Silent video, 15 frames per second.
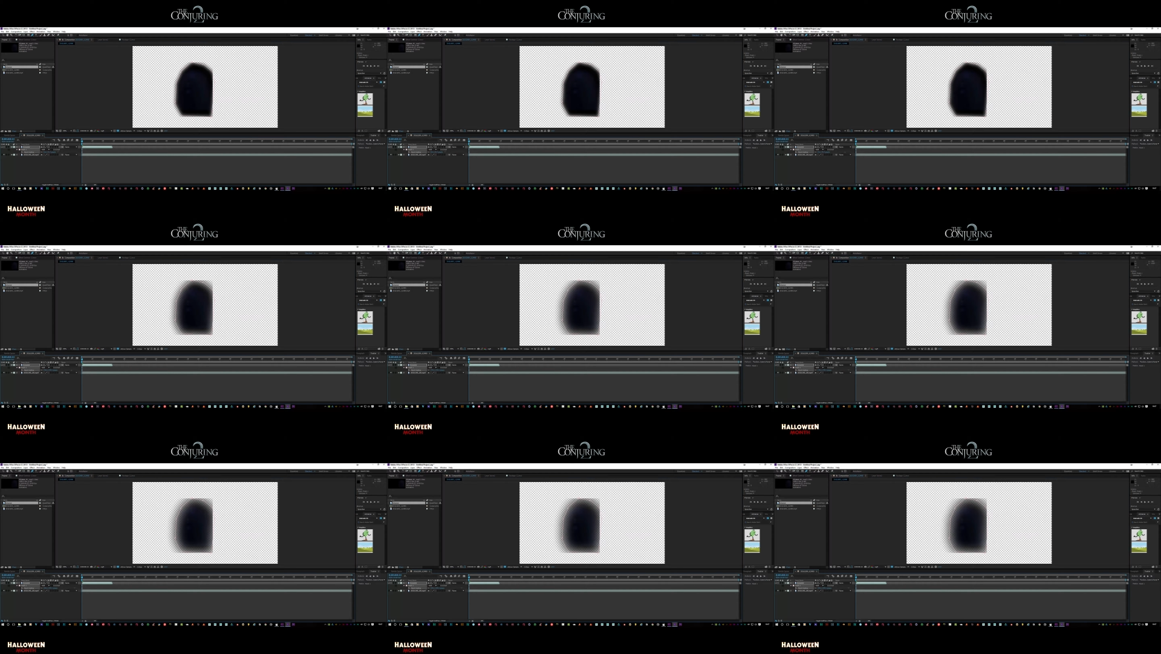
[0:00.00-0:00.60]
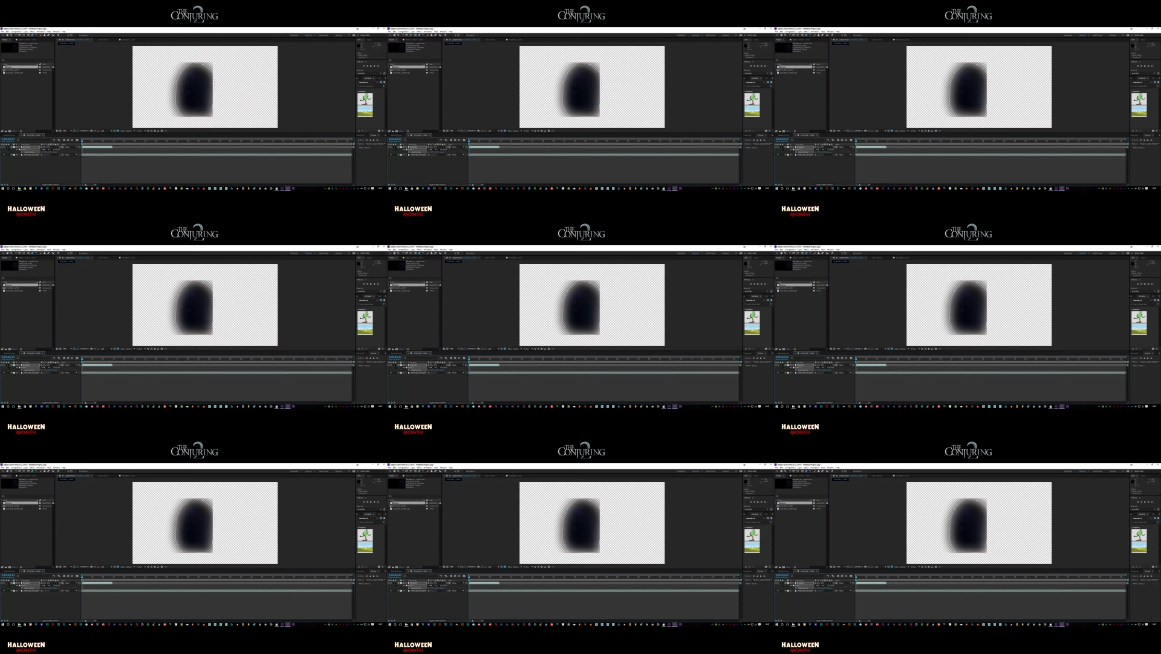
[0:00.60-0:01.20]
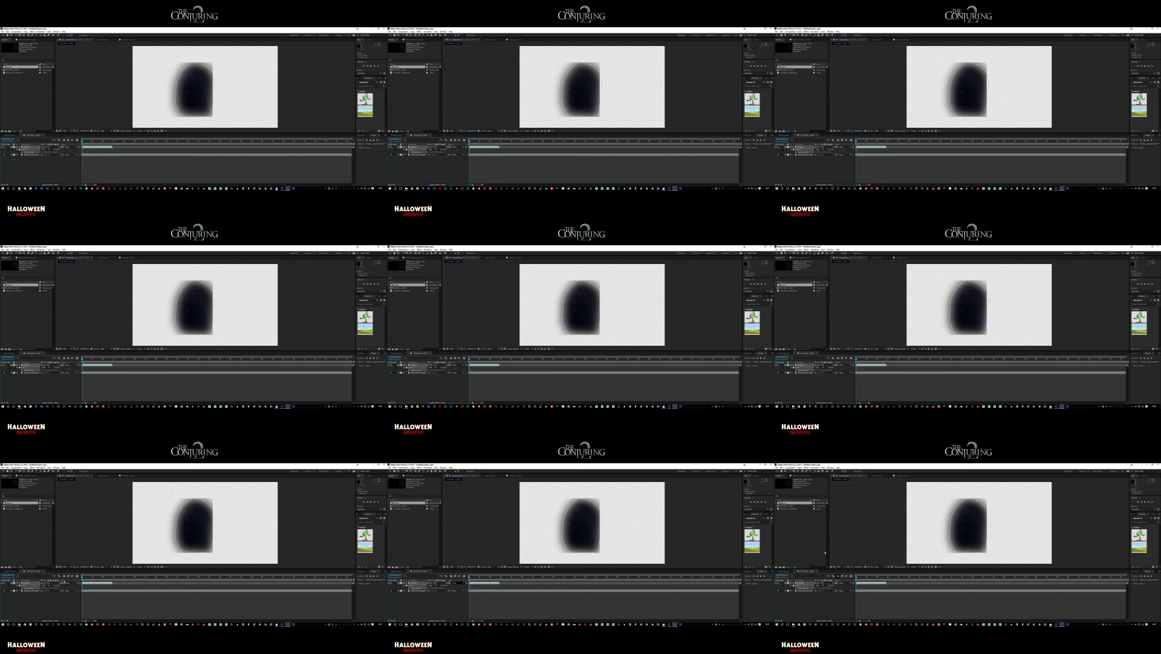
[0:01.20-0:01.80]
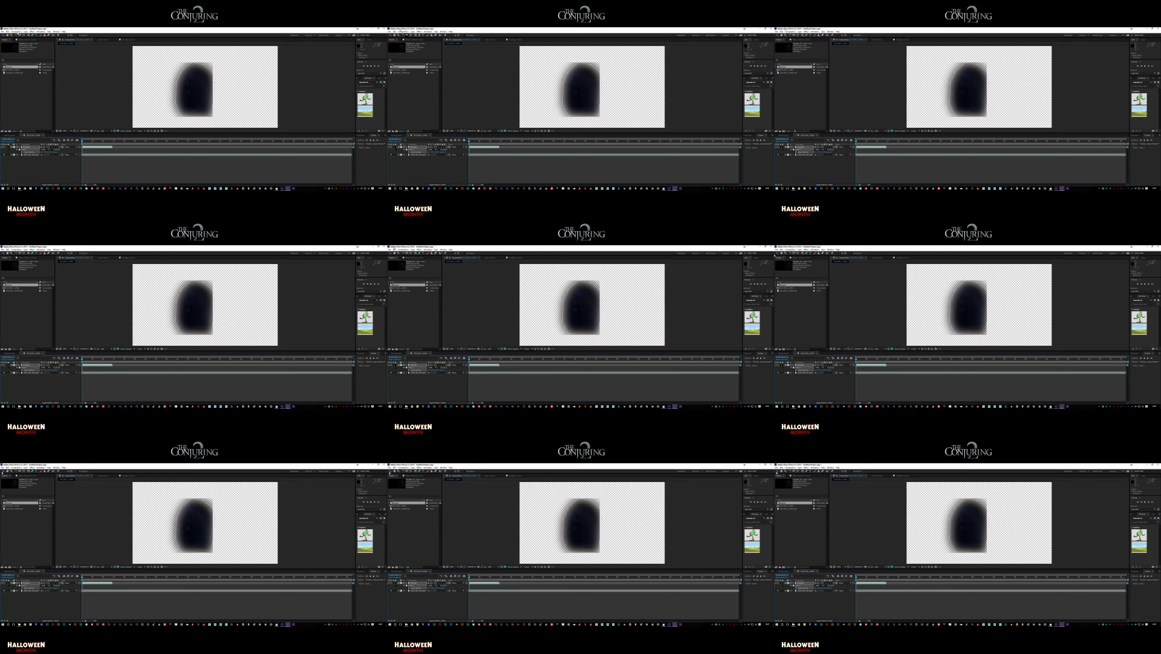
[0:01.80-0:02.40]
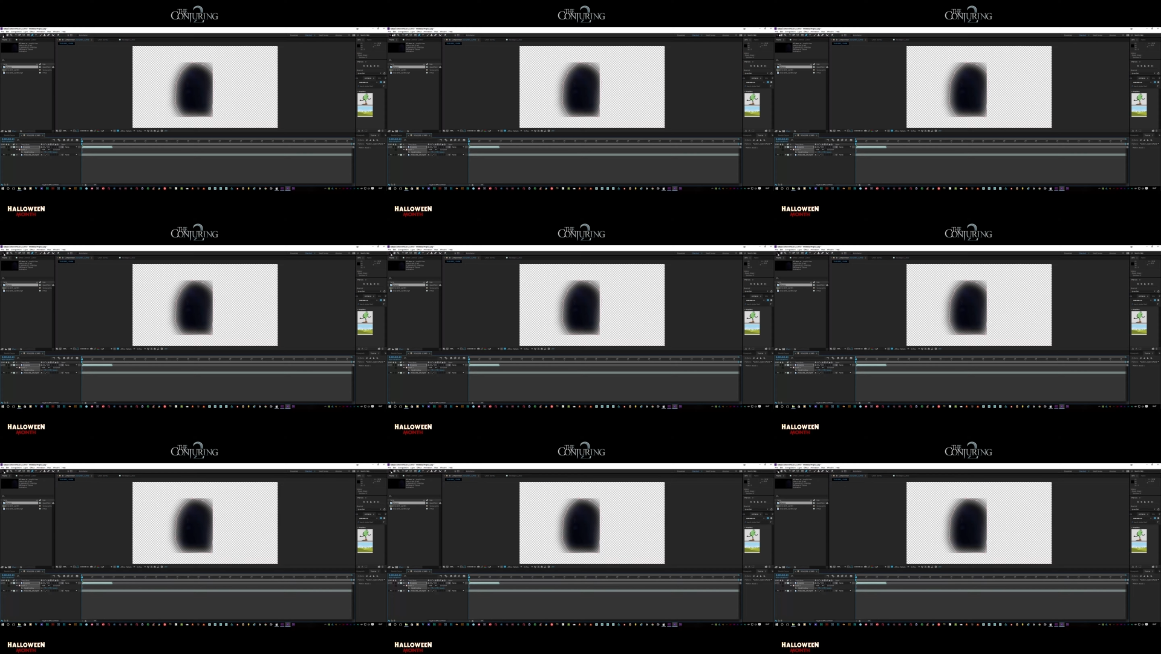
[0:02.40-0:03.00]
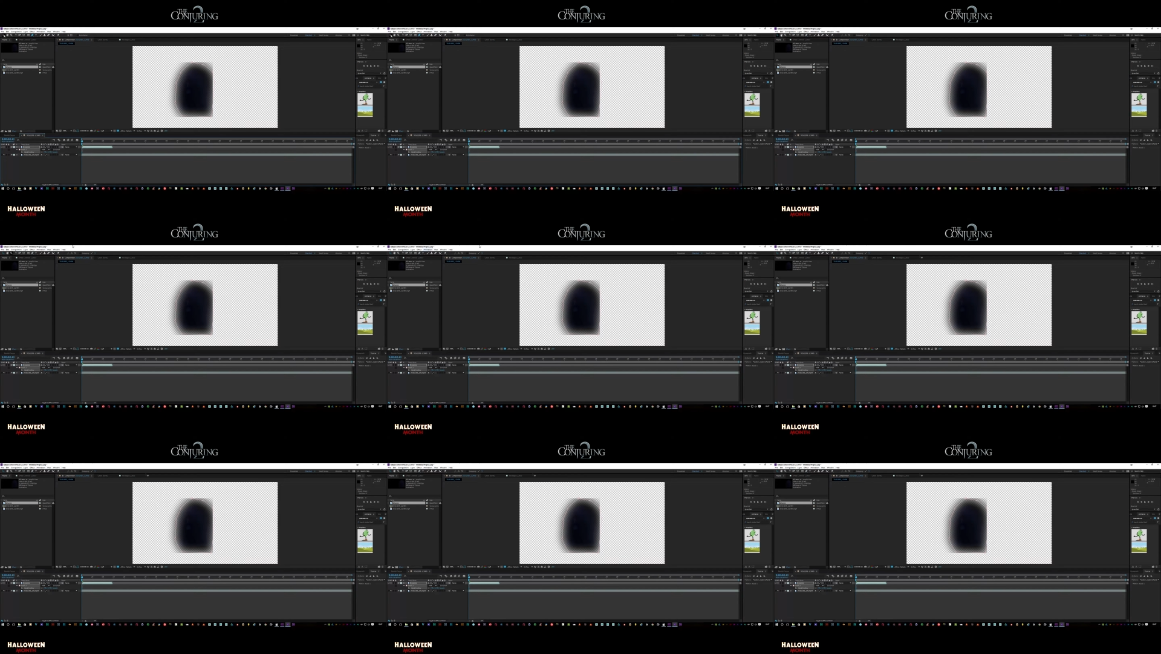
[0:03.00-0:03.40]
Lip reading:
[unreadable: no face in view]